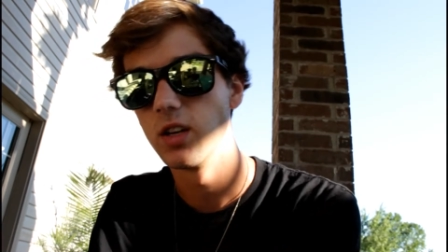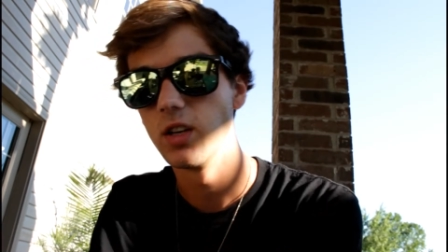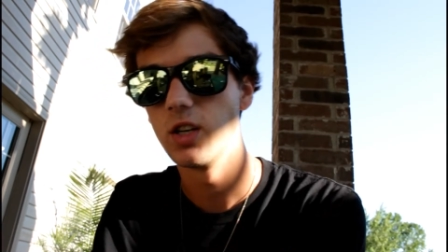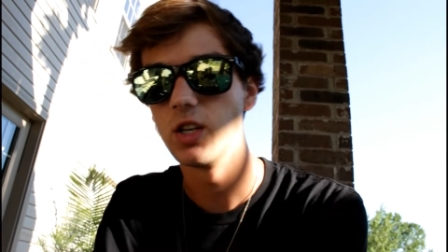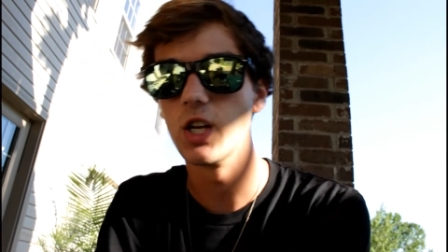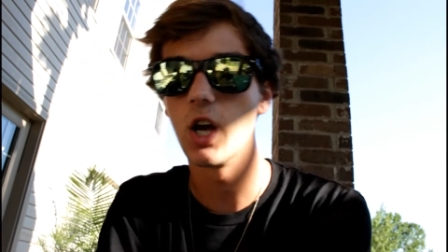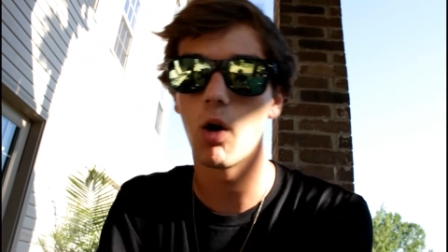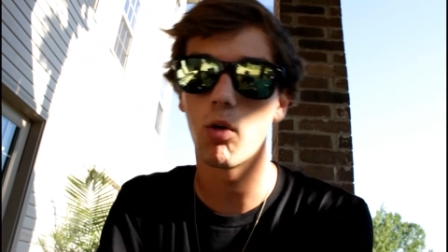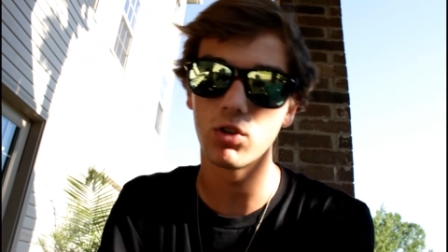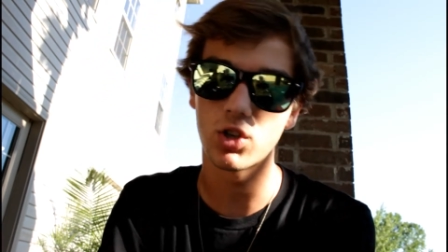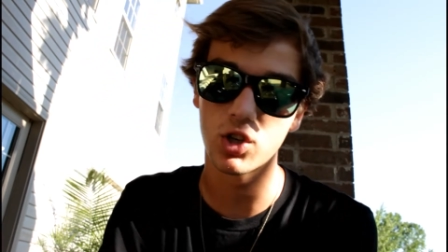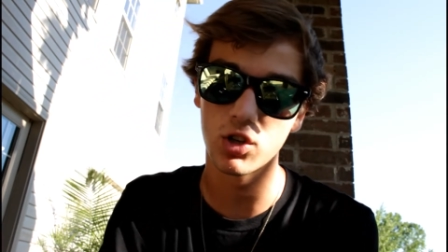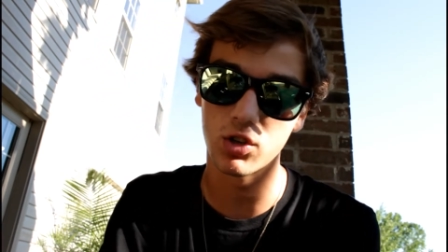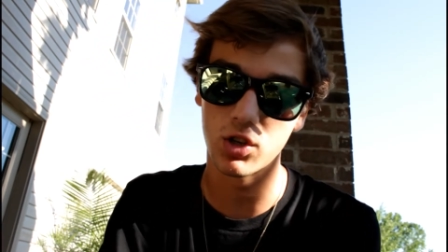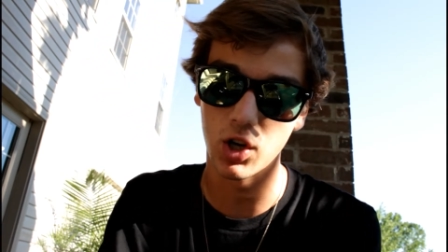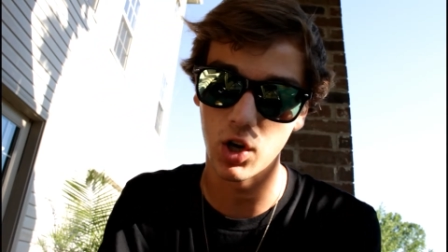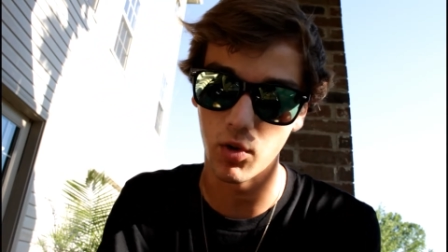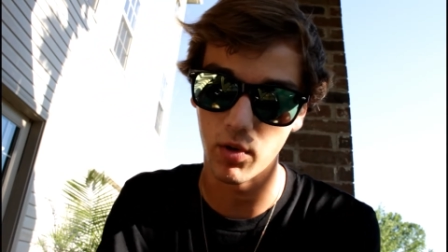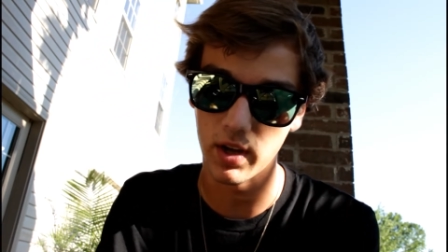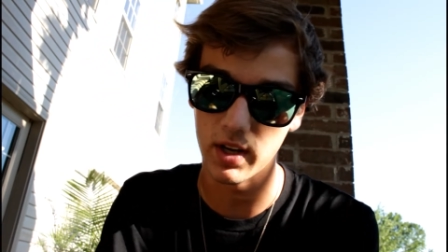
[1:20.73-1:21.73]
you know what you're
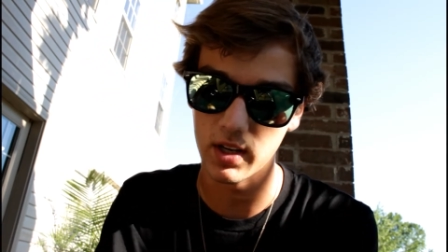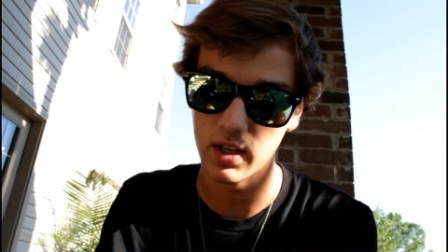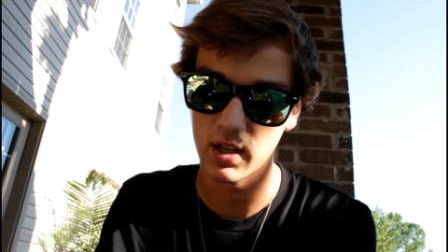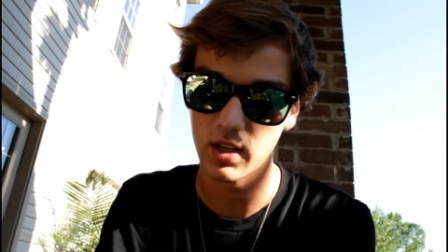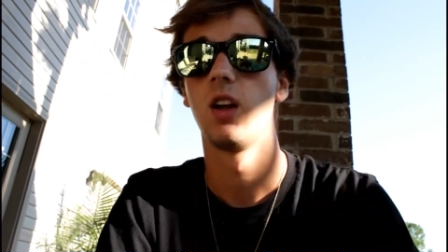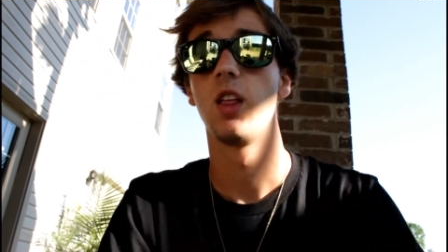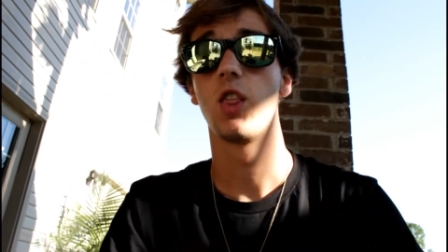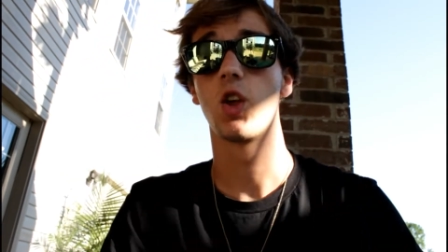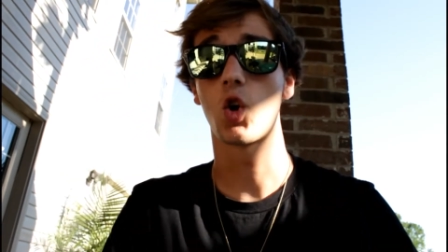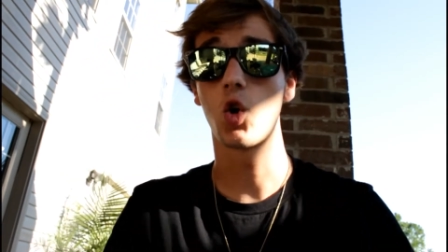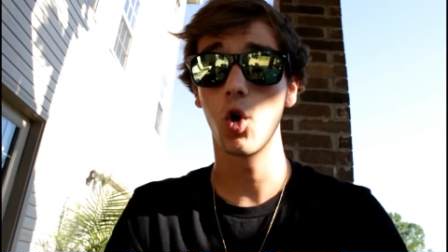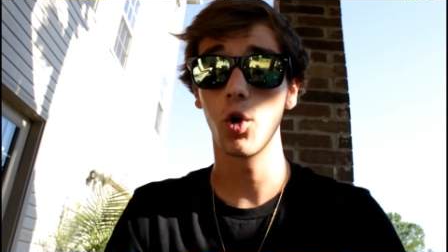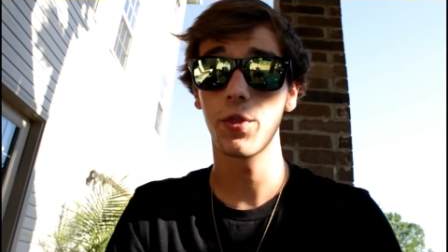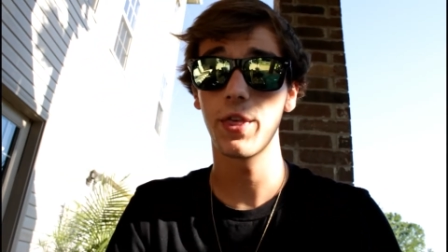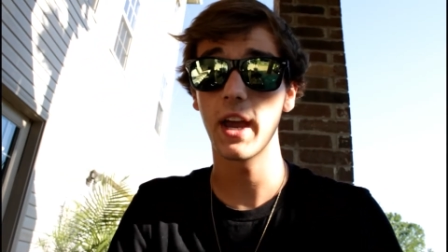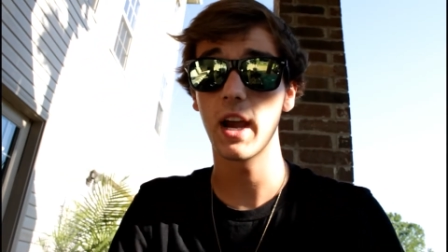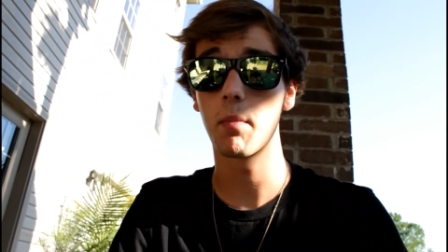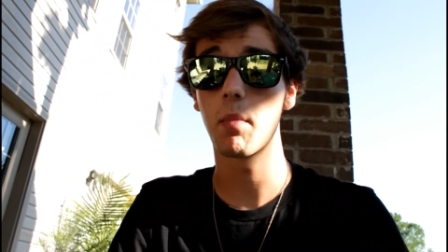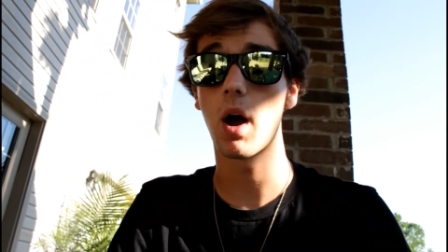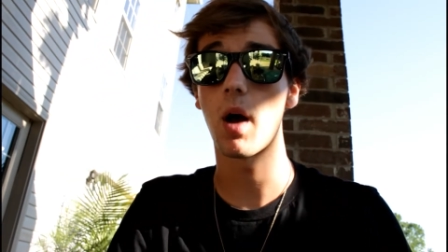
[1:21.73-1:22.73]
doing the cool
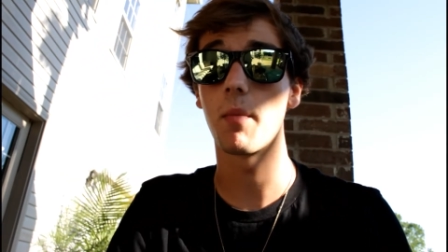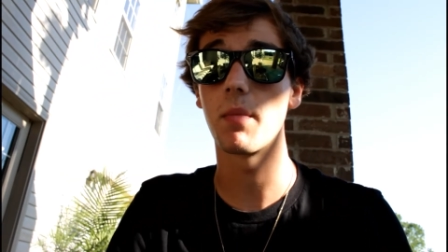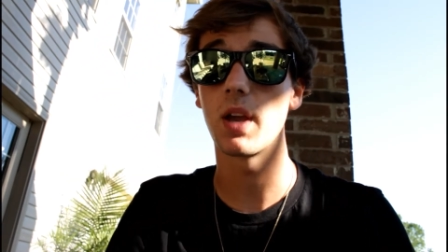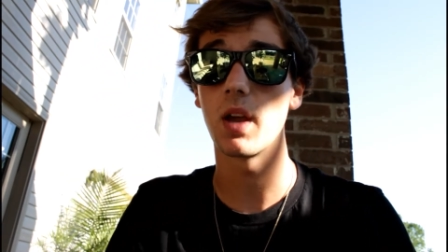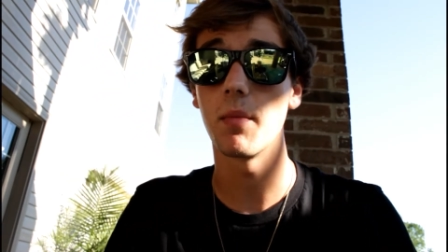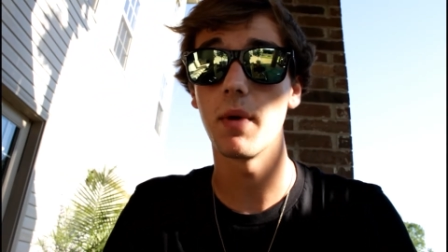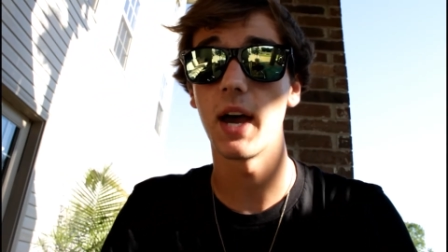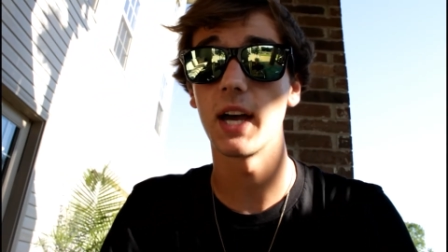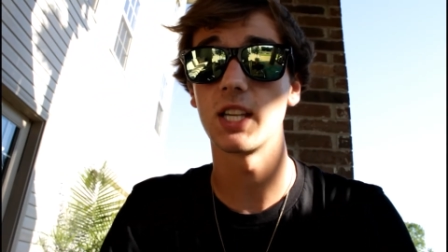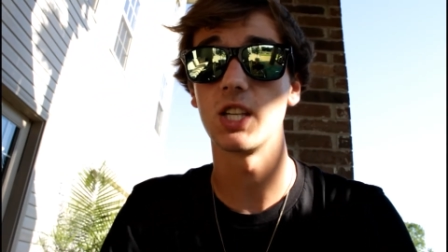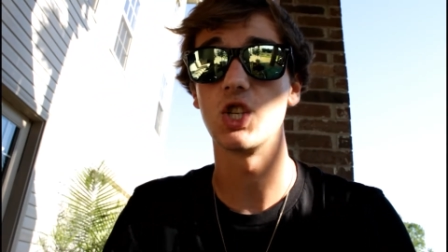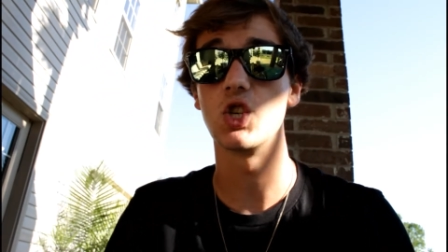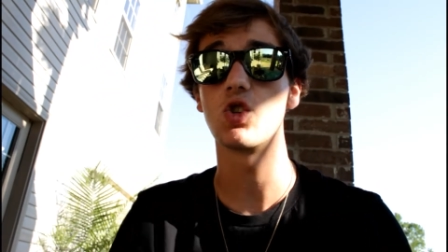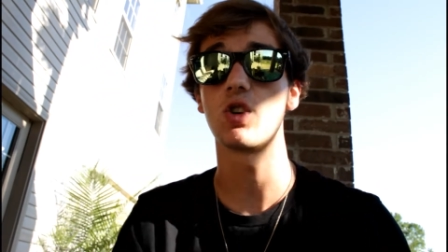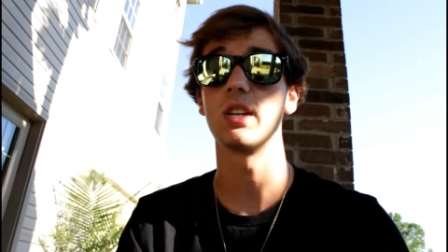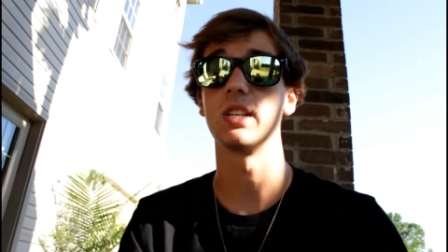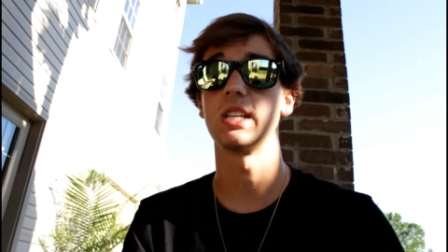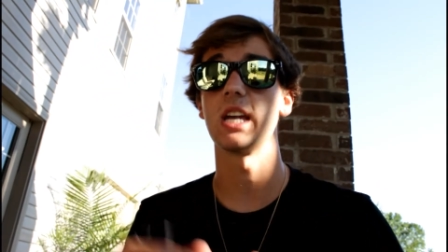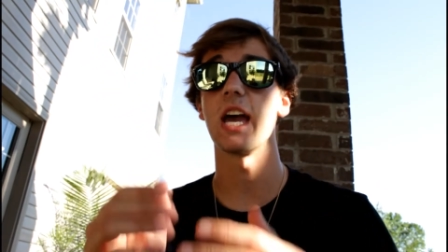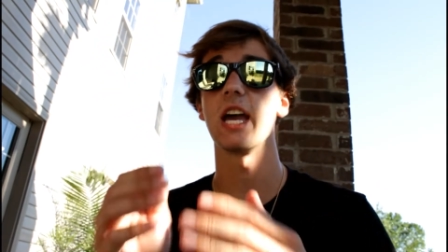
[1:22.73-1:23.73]
thing about BMX is you
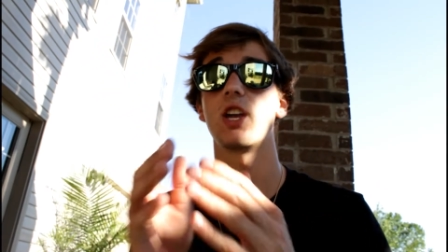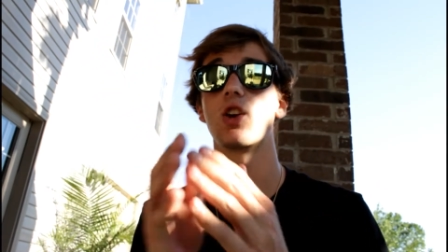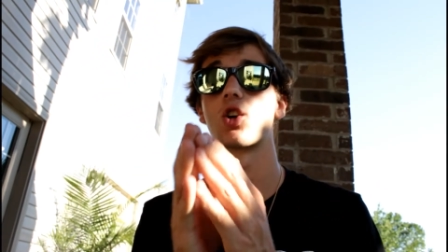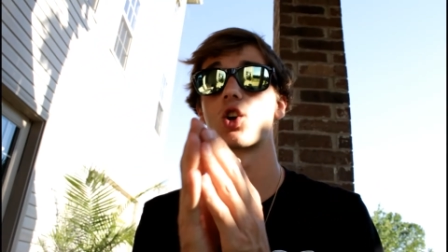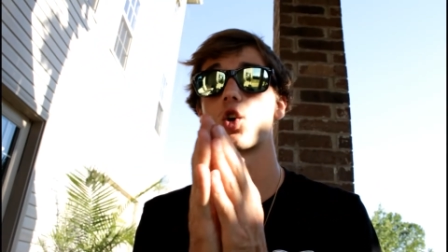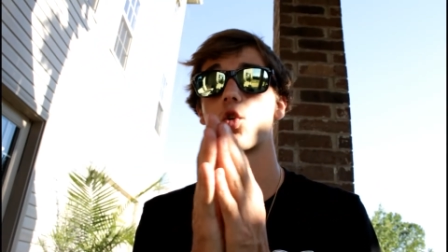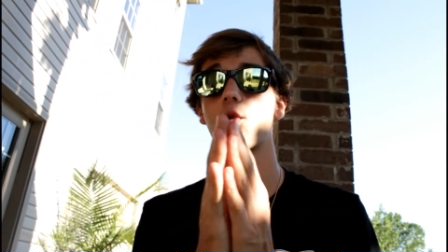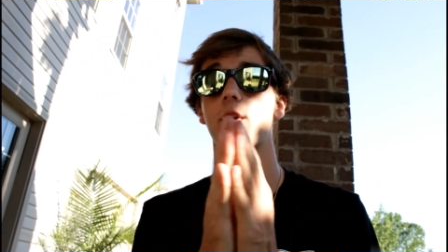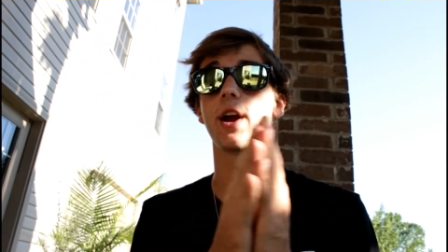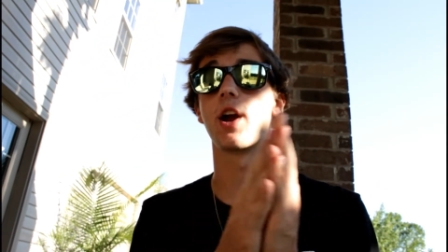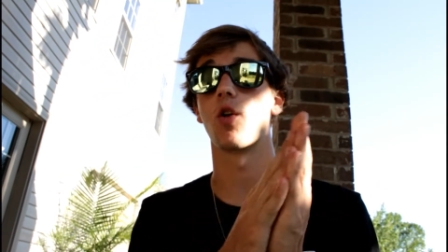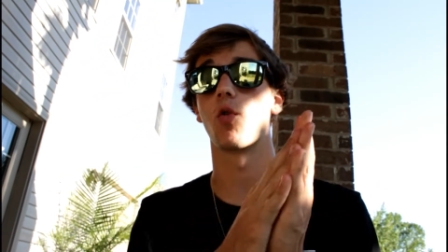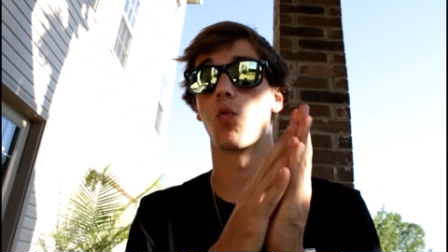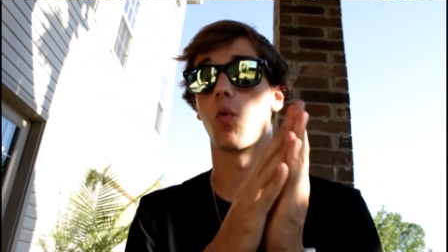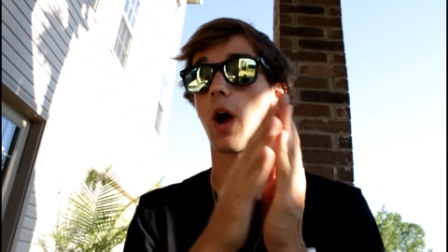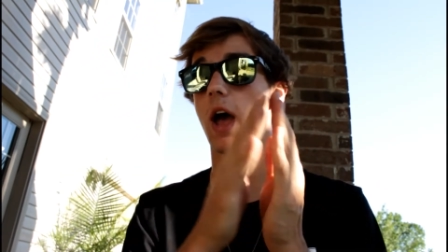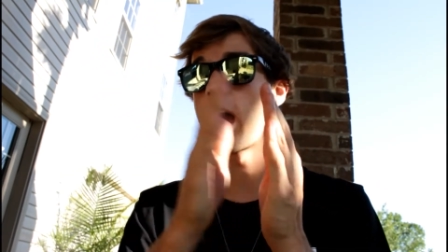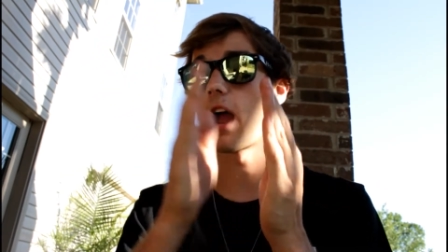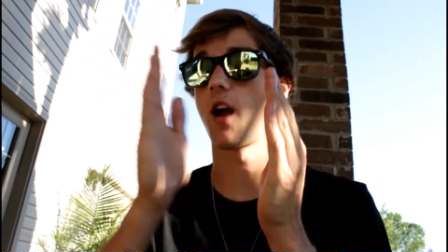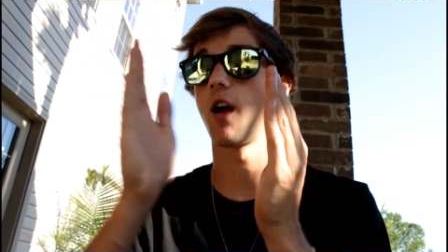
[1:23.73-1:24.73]
can take your career
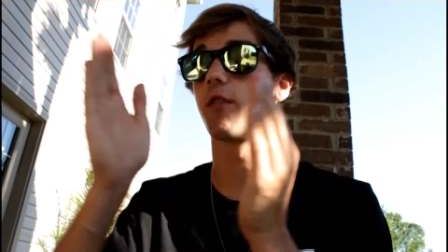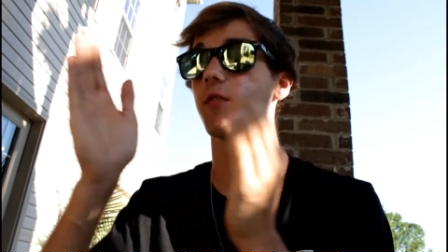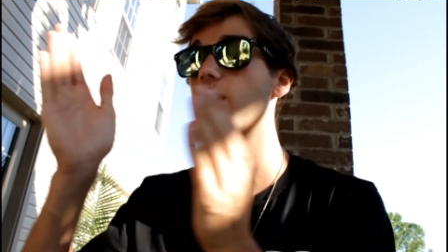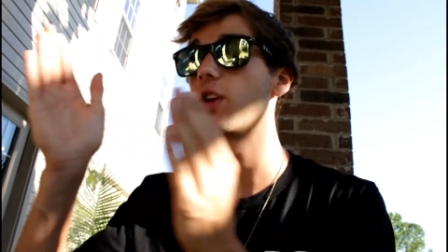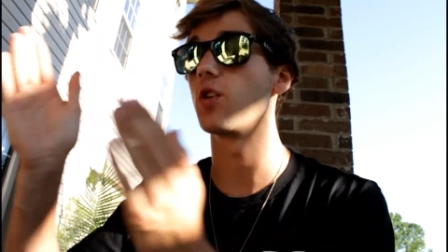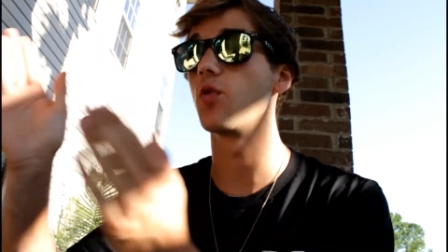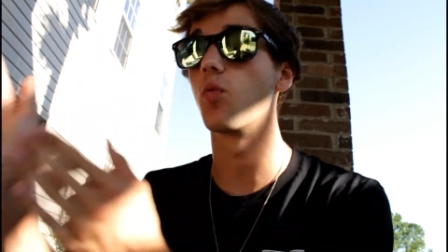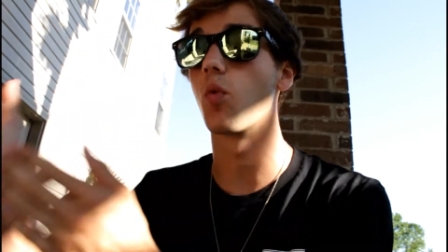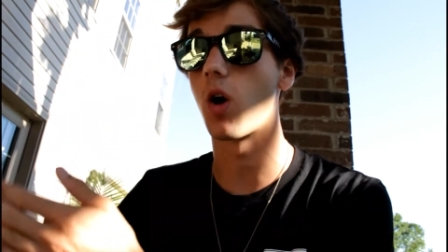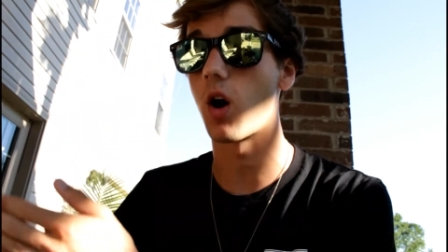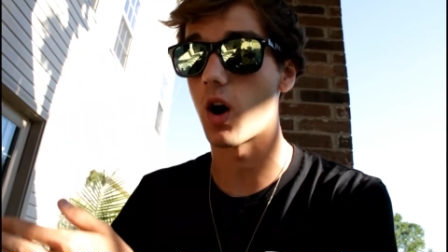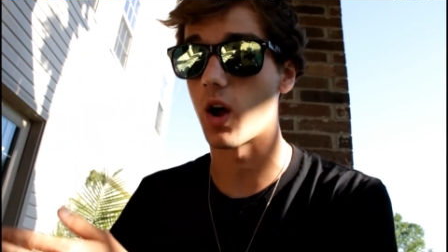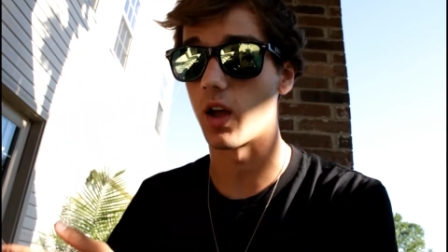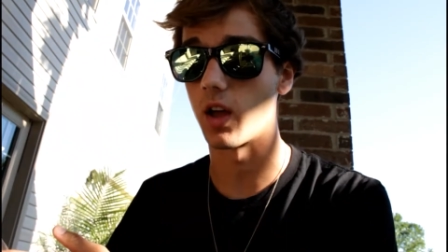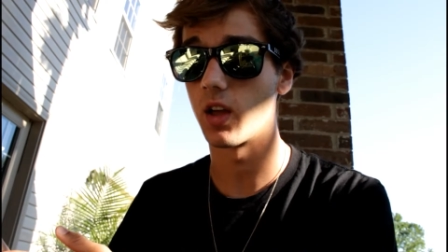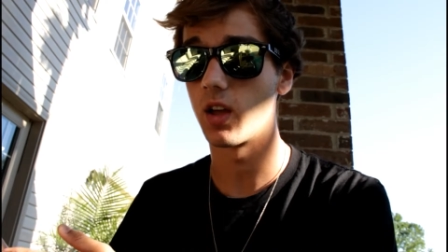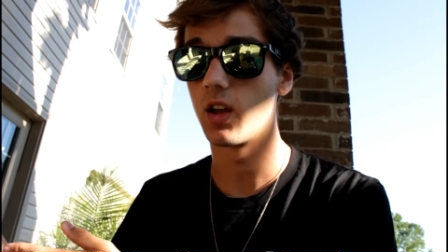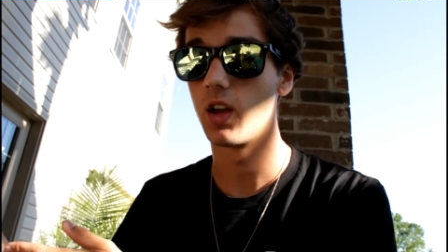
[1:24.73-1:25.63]
wherever you want